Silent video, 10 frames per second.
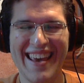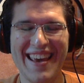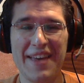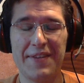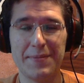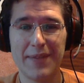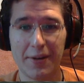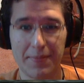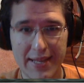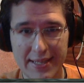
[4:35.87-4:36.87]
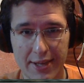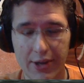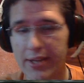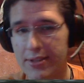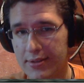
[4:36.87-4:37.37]
If you're playing on PC, you
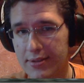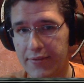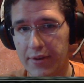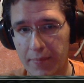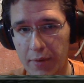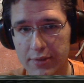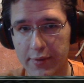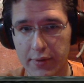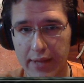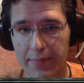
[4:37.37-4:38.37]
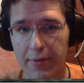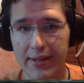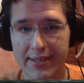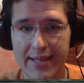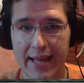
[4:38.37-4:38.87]
can install different mods which will help you
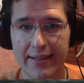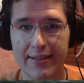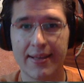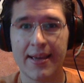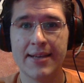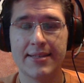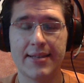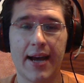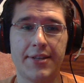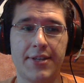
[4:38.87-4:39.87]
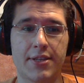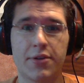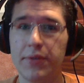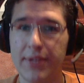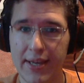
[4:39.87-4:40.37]
understand it, such as
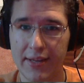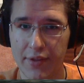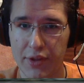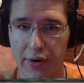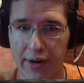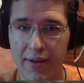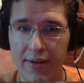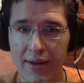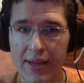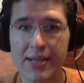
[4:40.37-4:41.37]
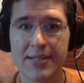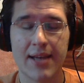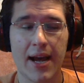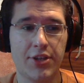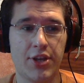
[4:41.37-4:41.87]
QD inventory,
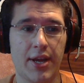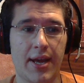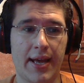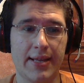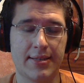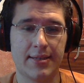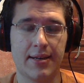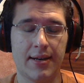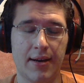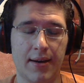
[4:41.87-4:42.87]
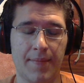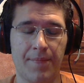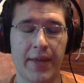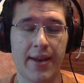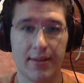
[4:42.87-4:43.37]
such as
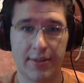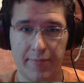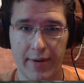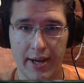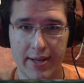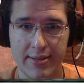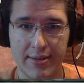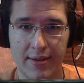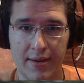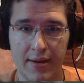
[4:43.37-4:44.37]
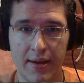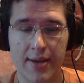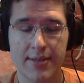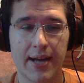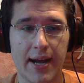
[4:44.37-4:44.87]
relative price,
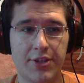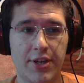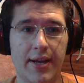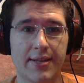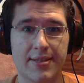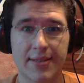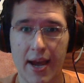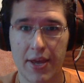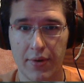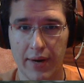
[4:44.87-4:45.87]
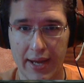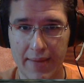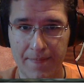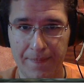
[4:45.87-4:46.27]
such as Sky UI.